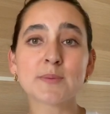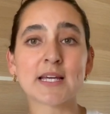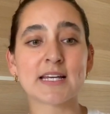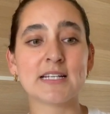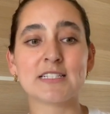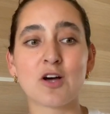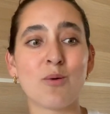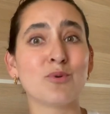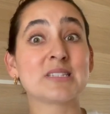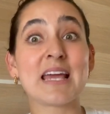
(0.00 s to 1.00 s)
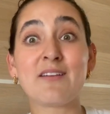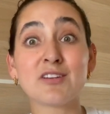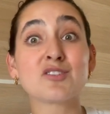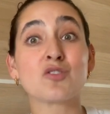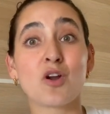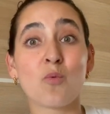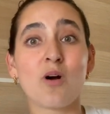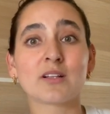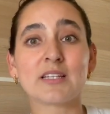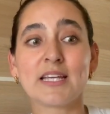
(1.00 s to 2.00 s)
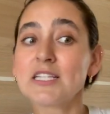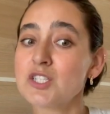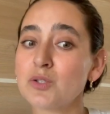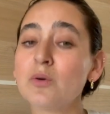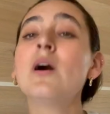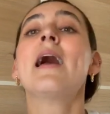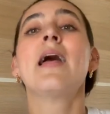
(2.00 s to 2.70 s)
because almost every store I walked into,